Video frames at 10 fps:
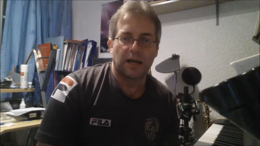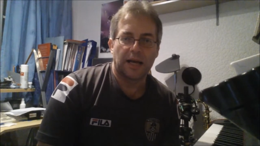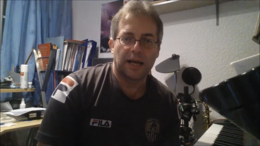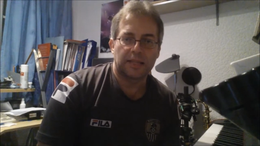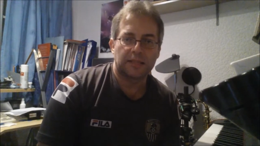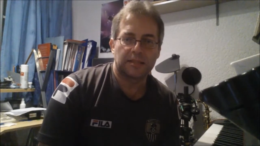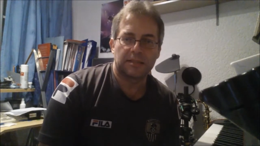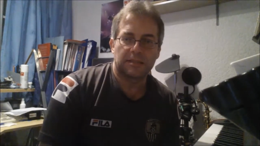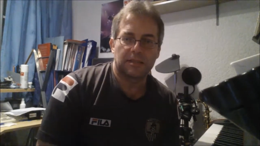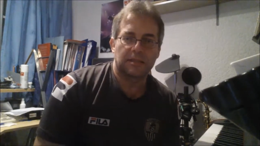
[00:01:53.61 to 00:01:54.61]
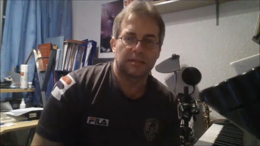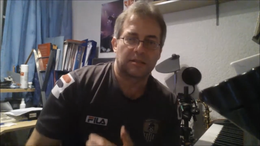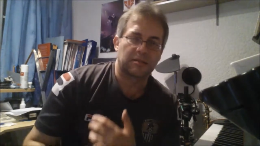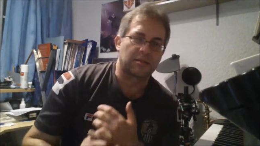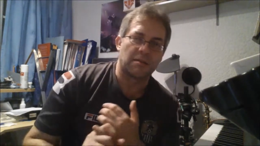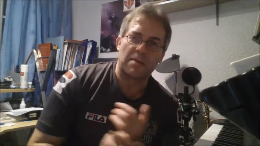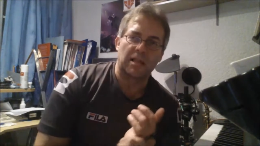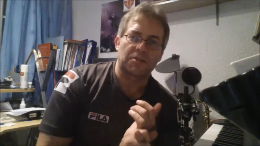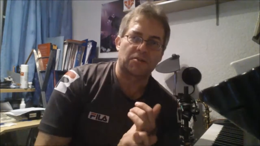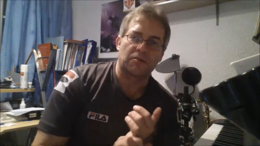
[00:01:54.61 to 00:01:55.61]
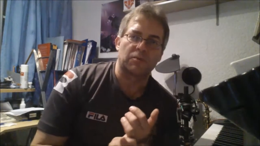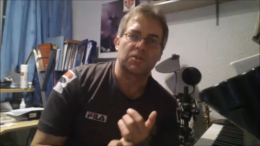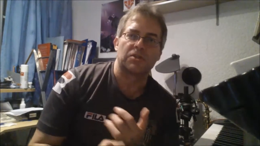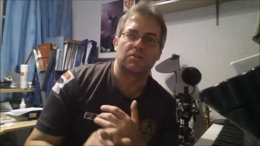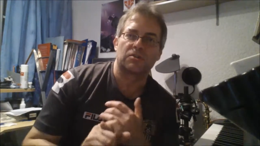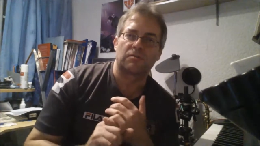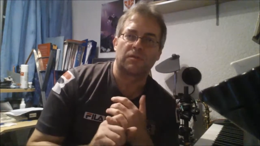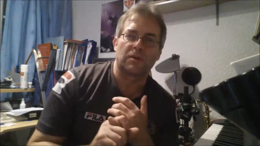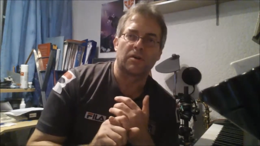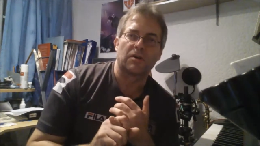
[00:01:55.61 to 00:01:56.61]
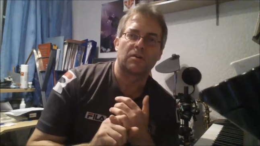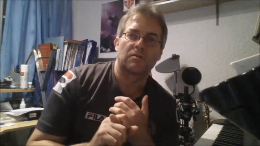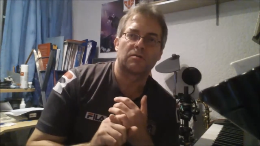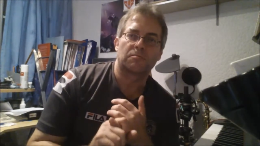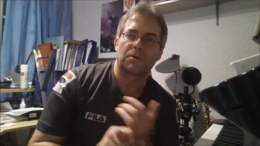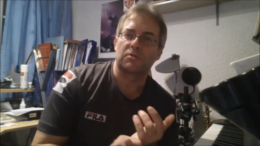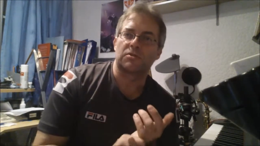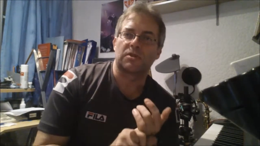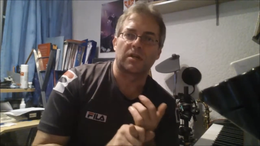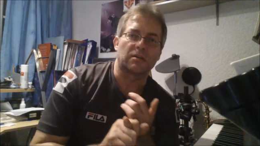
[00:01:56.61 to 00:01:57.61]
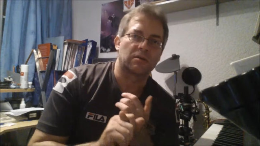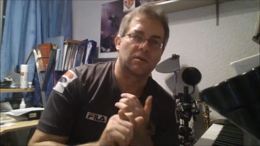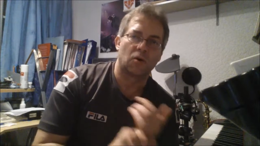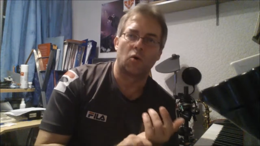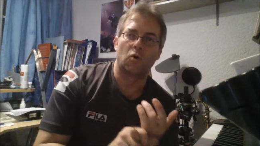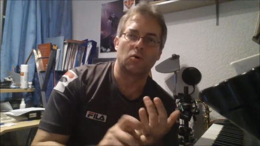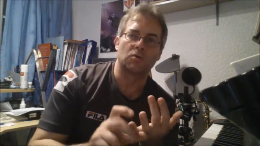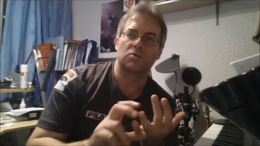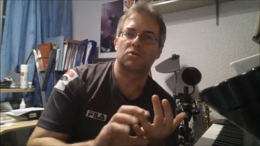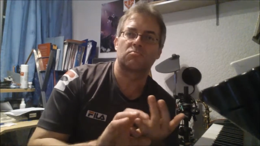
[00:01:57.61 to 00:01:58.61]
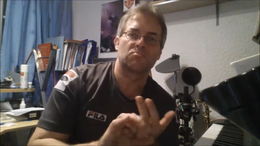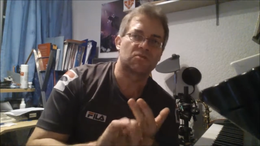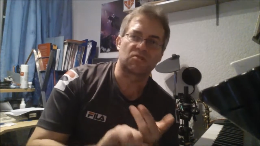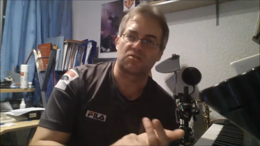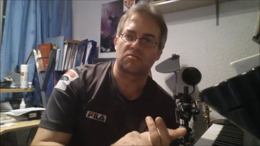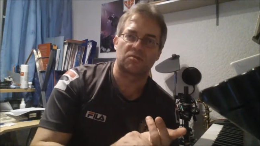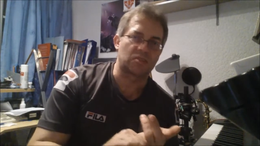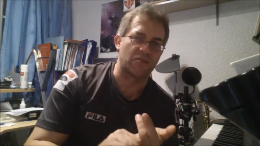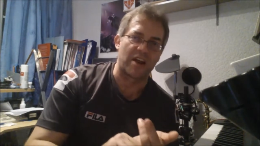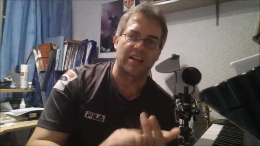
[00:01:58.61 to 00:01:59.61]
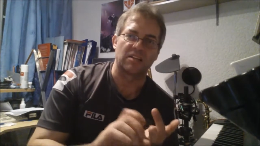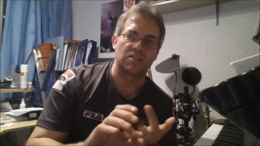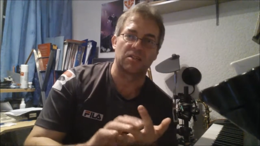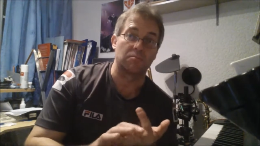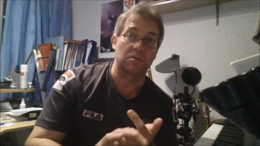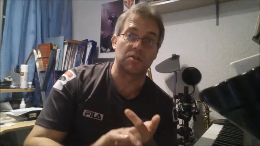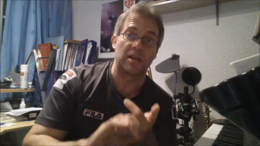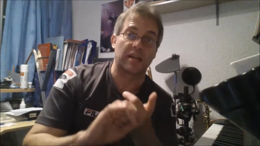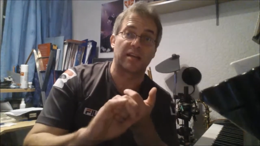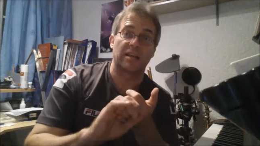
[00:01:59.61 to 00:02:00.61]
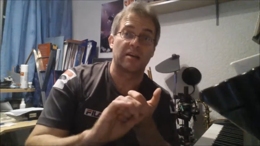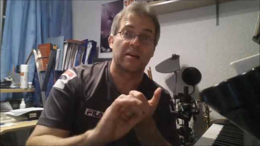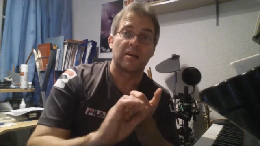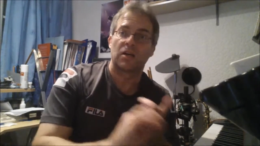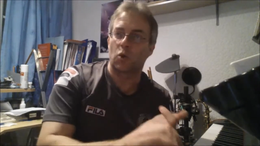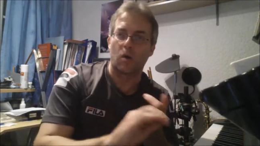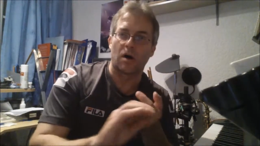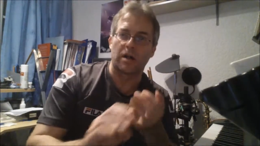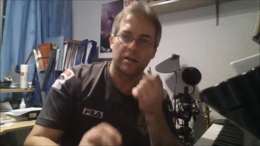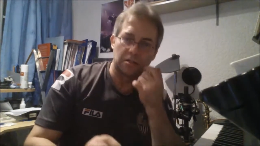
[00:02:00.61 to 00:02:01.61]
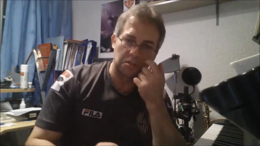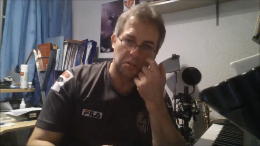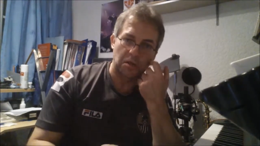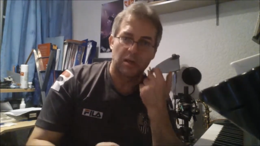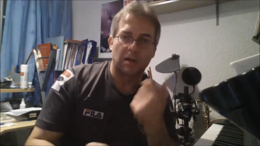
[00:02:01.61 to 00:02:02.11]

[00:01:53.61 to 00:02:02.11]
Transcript: And the Mellotron was used for producing horns, strings in particular, choirs,